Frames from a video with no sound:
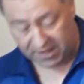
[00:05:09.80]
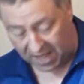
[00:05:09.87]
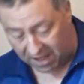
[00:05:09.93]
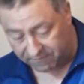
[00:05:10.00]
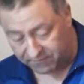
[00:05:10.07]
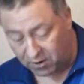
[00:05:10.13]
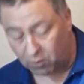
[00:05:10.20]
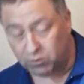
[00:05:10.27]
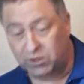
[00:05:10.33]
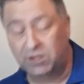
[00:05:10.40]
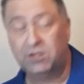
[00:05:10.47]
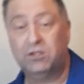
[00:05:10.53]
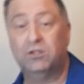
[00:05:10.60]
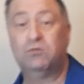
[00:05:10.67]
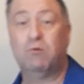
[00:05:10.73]
that I've
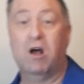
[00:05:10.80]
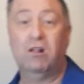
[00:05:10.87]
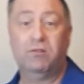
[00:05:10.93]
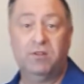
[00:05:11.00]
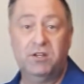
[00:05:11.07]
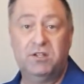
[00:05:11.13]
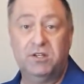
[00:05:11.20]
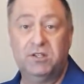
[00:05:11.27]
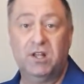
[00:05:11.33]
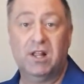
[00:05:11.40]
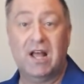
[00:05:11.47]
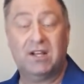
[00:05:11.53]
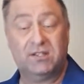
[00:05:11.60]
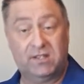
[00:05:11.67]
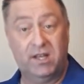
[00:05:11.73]
noticed as well, this is the
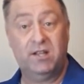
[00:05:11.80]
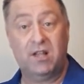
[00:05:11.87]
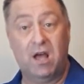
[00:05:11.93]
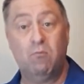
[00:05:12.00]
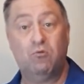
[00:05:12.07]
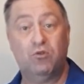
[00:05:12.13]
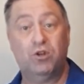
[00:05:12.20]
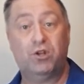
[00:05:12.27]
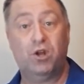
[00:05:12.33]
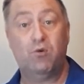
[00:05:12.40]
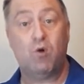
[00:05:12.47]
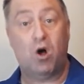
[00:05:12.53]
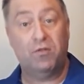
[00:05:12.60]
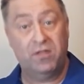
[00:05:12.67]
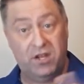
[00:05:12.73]
last thing that I'm going to
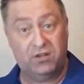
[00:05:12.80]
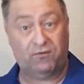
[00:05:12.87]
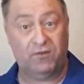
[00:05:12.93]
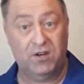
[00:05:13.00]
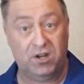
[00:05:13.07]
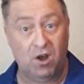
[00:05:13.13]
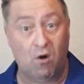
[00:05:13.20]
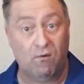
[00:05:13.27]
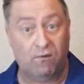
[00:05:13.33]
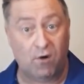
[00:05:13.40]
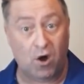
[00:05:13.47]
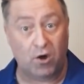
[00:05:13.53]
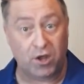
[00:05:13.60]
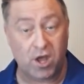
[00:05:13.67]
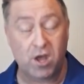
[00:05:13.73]
do on this video
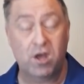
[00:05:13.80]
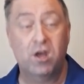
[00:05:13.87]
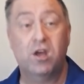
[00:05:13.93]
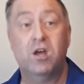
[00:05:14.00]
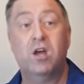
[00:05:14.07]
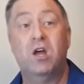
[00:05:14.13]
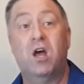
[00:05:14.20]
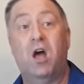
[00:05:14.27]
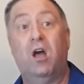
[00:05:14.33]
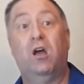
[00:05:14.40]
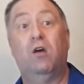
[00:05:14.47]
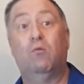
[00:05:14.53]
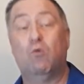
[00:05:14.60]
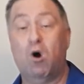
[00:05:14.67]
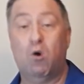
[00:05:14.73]
for you.
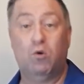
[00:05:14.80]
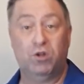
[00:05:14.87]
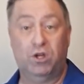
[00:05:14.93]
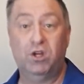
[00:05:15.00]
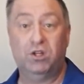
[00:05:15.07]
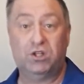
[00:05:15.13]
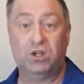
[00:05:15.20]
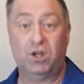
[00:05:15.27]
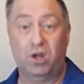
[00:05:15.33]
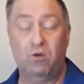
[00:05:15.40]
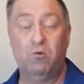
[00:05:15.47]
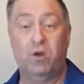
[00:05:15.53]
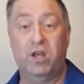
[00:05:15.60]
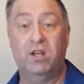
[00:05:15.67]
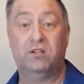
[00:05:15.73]
What I want you to
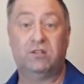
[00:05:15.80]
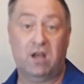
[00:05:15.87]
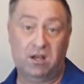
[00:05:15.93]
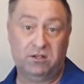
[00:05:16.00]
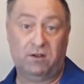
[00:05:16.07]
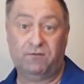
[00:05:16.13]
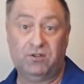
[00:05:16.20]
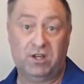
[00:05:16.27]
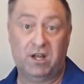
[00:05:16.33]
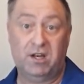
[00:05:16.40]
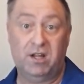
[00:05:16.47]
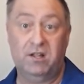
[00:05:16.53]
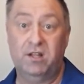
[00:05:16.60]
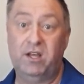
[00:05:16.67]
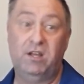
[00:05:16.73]
do is, as I've said
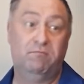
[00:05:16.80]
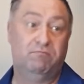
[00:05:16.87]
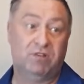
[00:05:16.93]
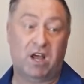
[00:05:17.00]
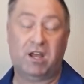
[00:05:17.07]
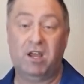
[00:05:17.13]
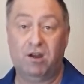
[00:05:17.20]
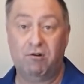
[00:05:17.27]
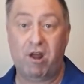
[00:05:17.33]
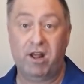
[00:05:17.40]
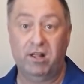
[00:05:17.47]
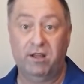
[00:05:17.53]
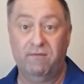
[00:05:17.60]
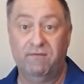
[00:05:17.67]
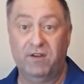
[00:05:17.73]
in the Zachy
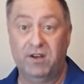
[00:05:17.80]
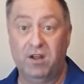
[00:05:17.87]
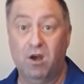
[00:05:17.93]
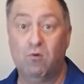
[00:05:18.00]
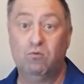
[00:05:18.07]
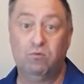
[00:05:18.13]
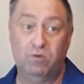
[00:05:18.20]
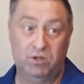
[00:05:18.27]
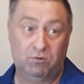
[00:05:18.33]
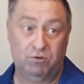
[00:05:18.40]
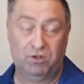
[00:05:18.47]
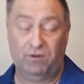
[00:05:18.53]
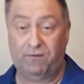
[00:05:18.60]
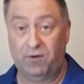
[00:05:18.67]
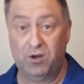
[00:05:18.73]
Grayling video, which
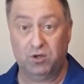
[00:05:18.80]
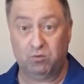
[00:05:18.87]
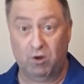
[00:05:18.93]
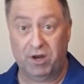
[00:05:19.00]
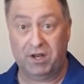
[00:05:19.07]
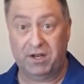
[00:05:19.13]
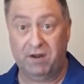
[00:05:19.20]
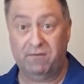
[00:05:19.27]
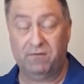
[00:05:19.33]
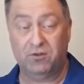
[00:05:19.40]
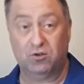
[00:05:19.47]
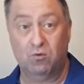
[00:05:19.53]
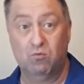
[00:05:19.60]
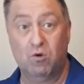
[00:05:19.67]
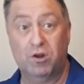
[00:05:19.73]
was the first one I did for
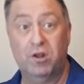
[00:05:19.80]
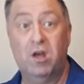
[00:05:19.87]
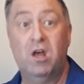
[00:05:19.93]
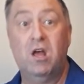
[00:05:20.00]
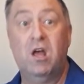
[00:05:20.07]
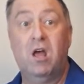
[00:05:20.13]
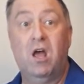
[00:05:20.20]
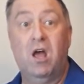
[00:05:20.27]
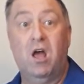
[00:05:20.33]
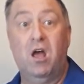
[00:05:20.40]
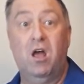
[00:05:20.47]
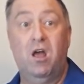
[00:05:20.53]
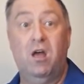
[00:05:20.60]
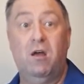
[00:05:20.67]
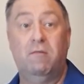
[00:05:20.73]
someone,
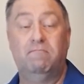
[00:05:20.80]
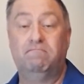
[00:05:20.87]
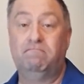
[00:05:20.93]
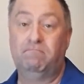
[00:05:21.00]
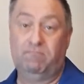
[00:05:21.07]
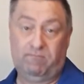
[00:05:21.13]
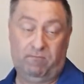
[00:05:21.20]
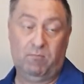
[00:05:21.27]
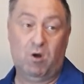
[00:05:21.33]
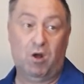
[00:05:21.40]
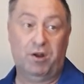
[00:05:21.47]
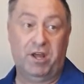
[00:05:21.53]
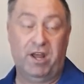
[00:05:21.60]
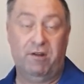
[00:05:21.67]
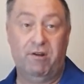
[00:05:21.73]

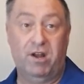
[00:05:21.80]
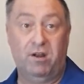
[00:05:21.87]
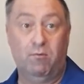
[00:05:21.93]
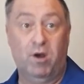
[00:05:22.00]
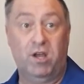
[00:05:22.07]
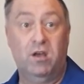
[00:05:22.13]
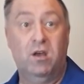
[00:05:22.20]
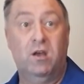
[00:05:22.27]
on here anyway,